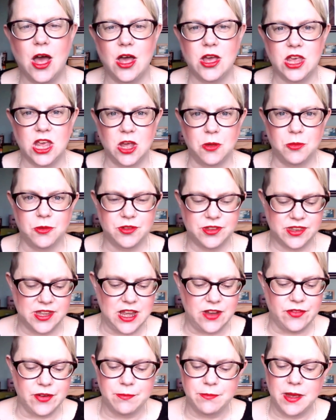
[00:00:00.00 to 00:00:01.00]
you will see
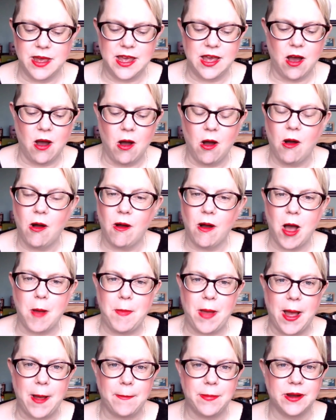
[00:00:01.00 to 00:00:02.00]
from me are
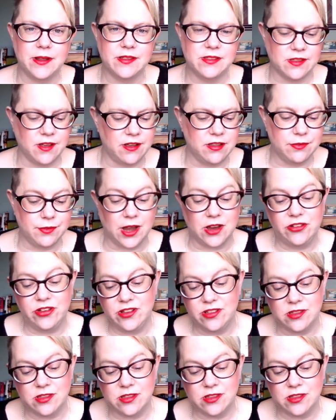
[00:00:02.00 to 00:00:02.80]
about plus size fashion.